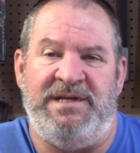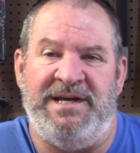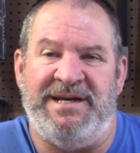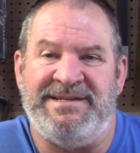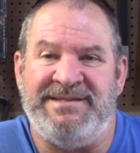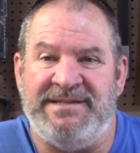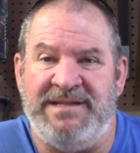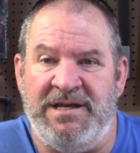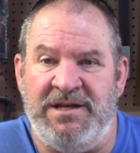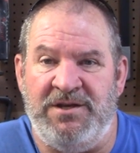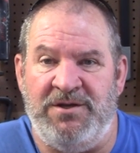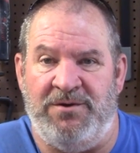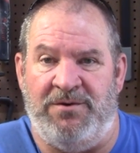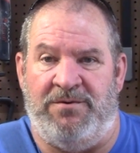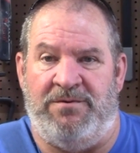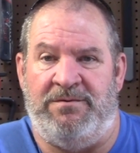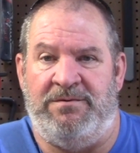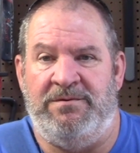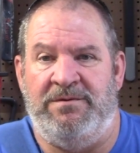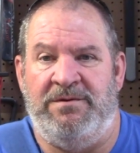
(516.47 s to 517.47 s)
Yes, they
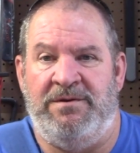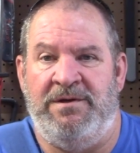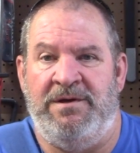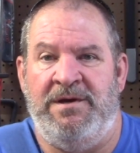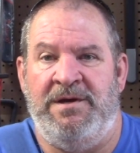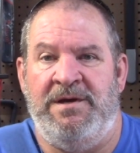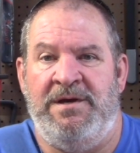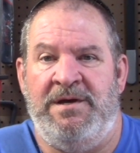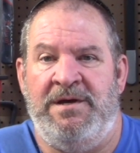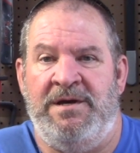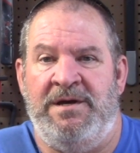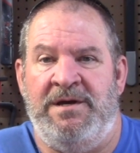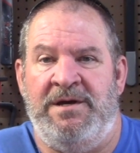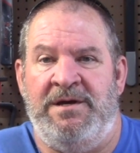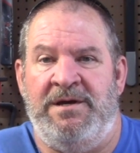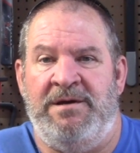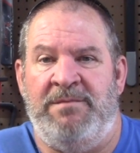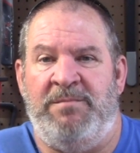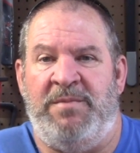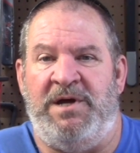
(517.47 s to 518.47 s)
do.
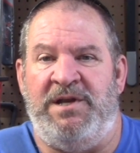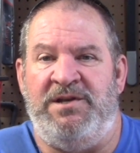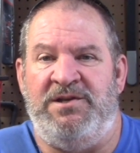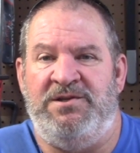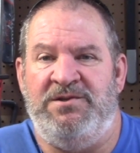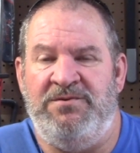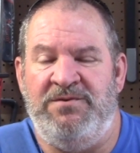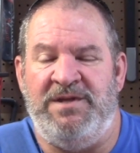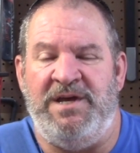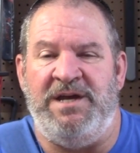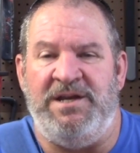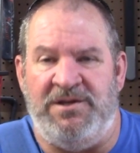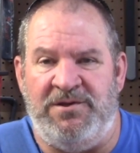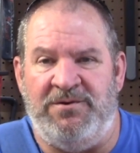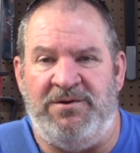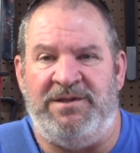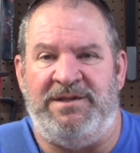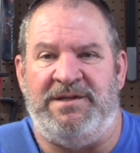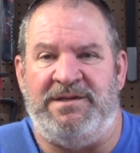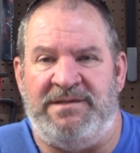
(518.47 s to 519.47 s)
But do they
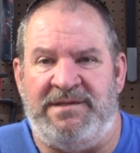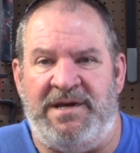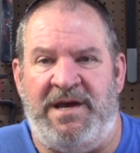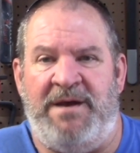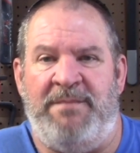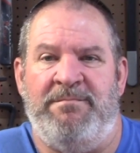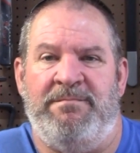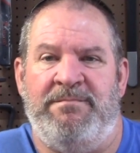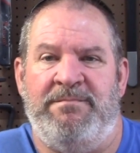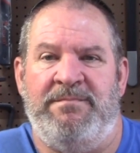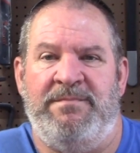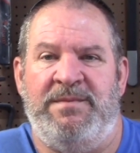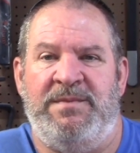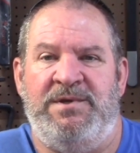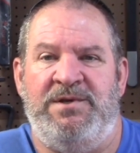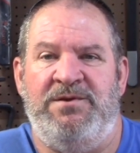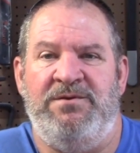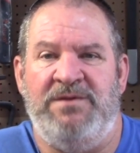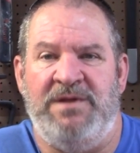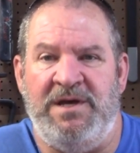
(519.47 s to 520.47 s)
do it the same?
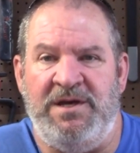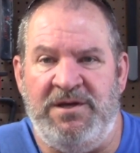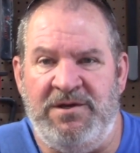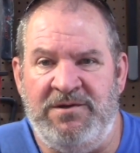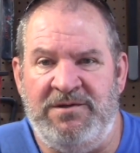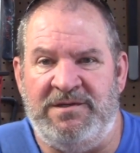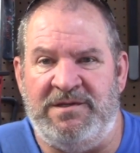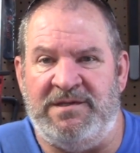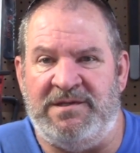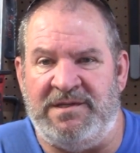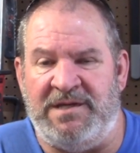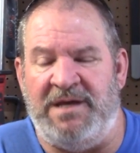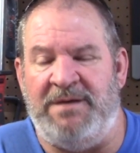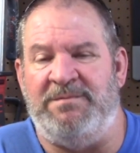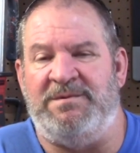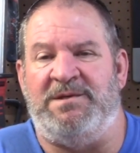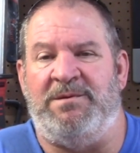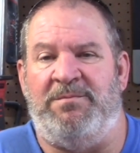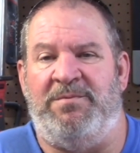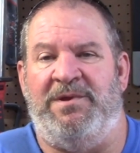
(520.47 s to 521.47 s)
Do they use the
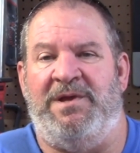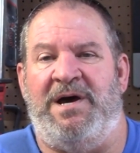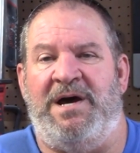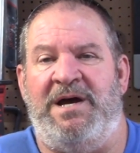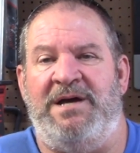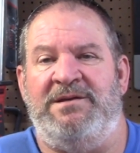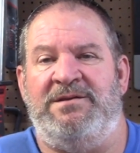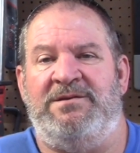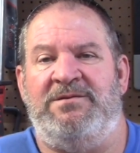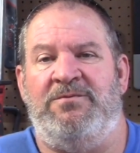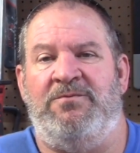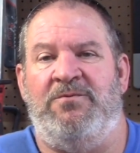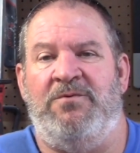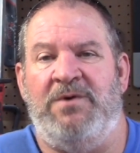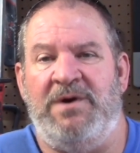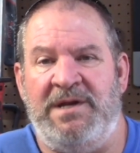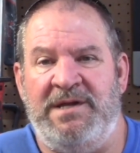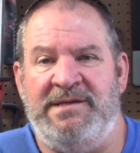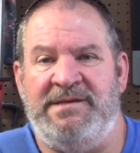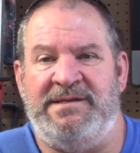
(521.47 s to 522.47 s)
same supplies?
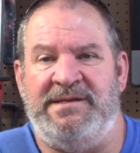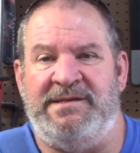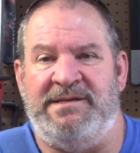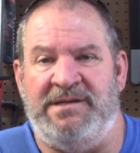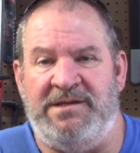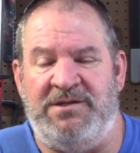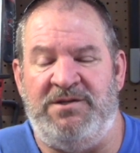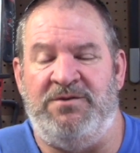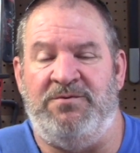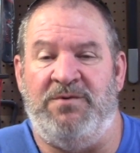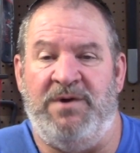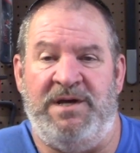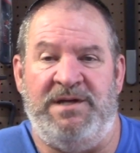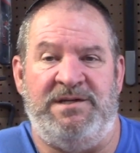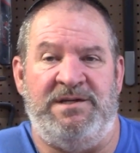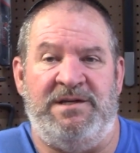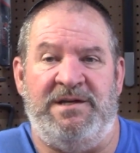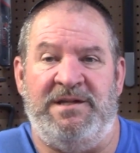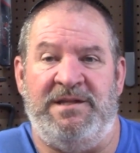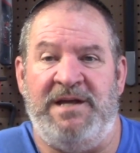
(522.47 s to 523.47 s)
What is the
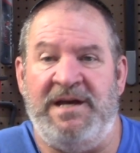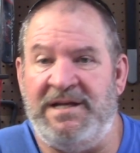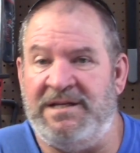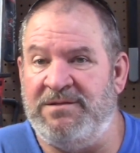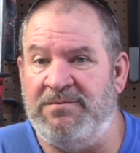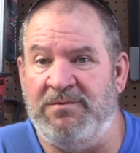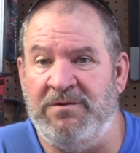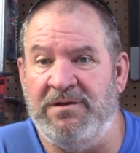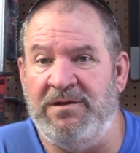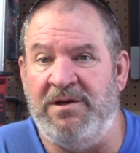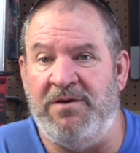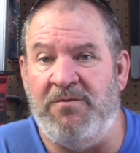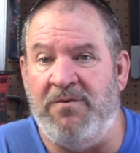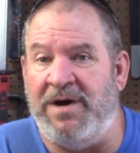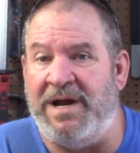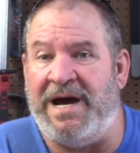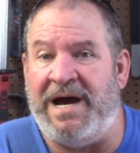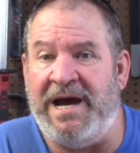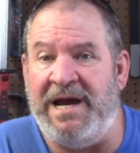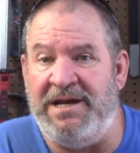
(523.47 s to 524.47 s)
situation? And that's really
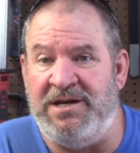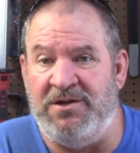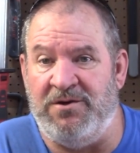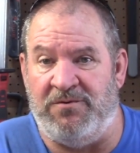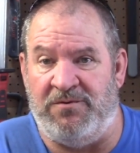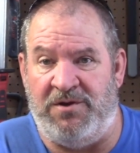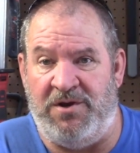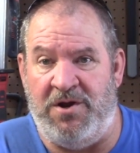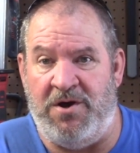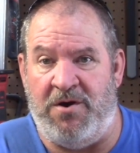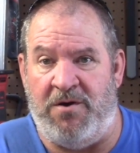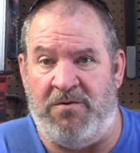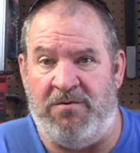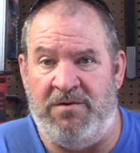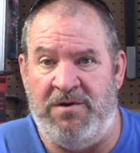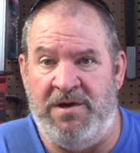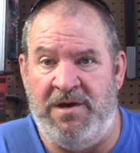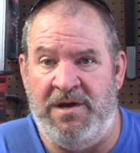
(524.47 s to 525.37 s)
what I don't know.